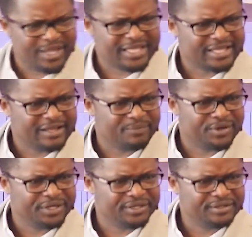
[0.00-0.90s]
Are you getting
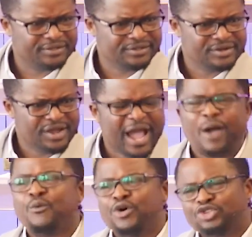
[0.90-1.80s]
the point?
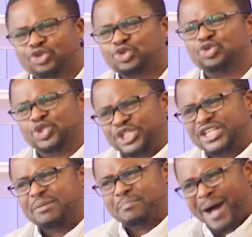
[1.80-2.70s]
I want us to
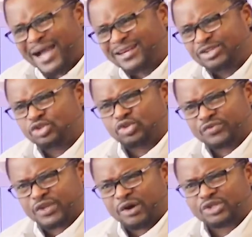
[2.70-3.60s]
see the
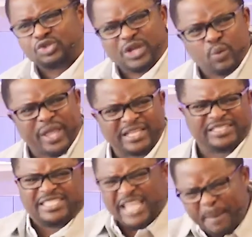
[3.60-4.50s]
magnitude of God so that we
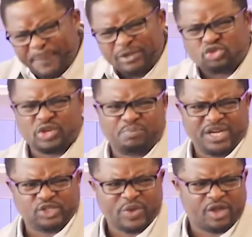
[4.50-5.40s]
can step into
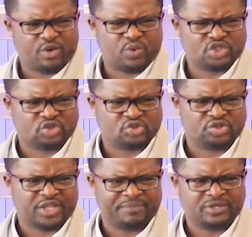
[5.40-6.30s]
the place where God wants
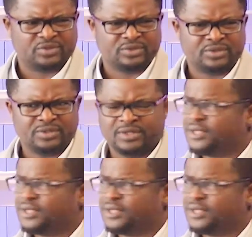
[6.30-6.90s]
us to step into.